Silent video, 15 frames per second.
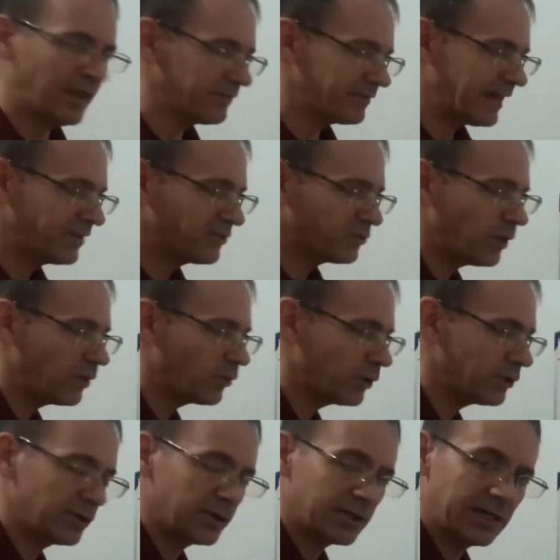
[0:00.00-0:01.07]
That's what we're
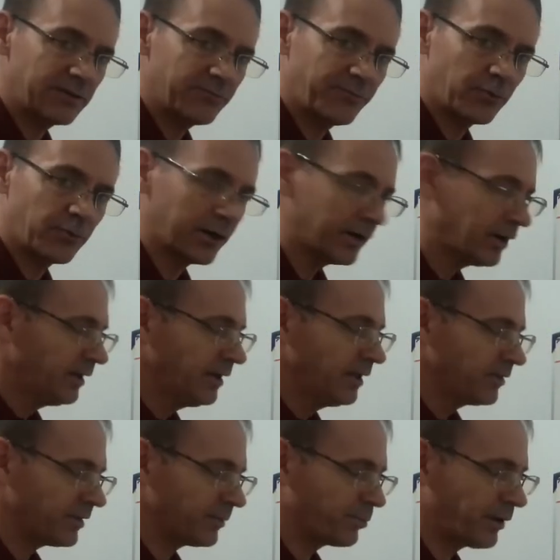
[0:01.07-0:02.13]
looking for.
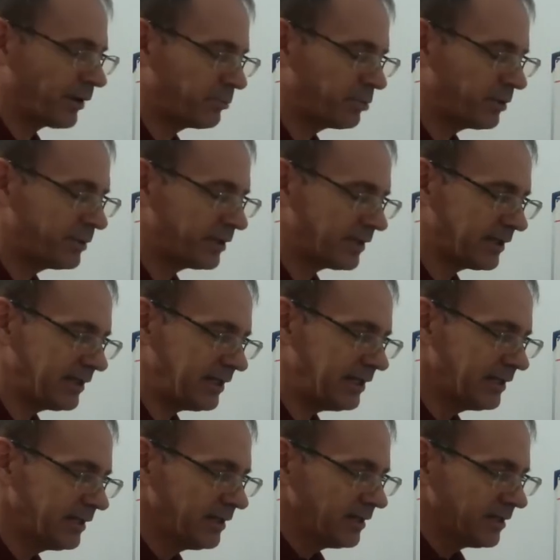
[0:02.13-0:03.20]
The probability
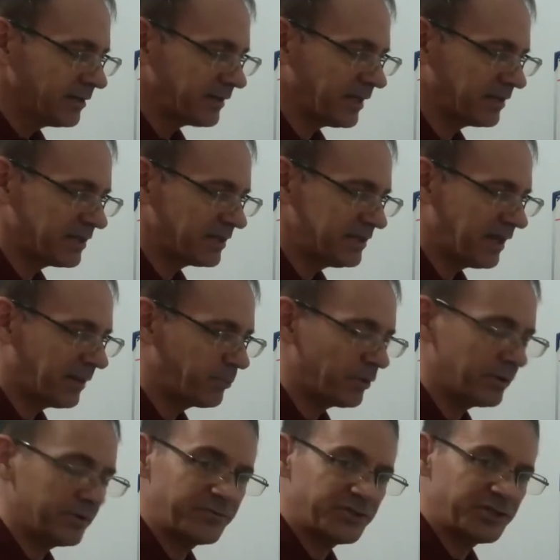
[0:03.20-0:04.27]
that the number
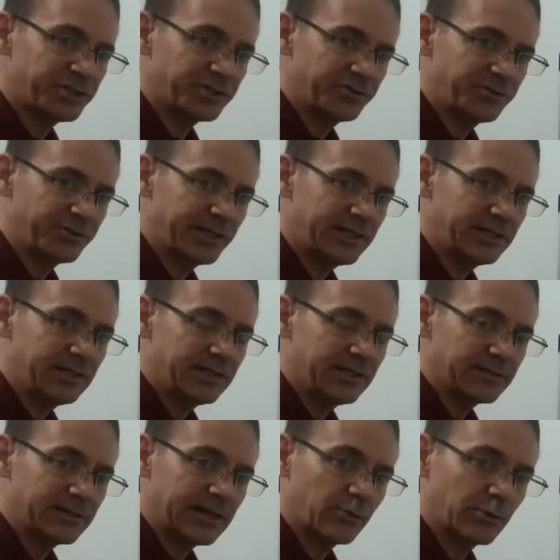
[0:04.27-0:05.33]
of children
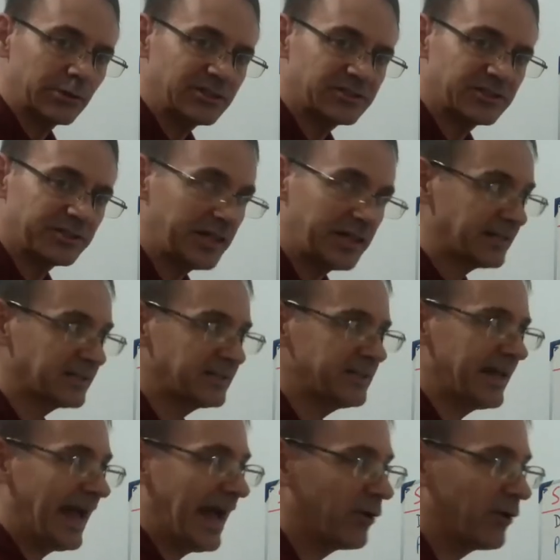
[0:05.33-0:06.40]
that were selected
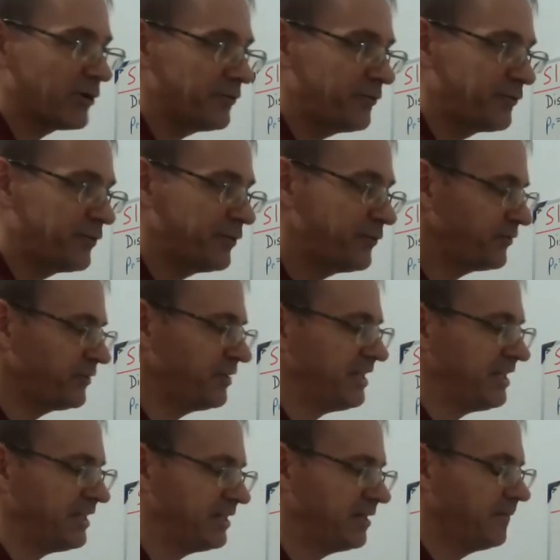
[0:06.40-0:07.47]
out of
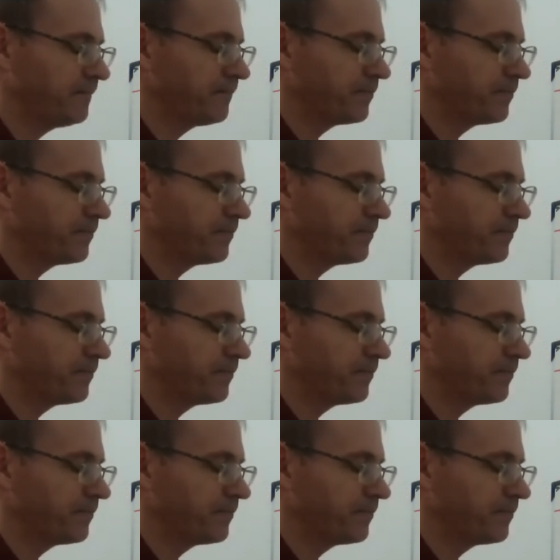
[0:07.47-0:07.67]
15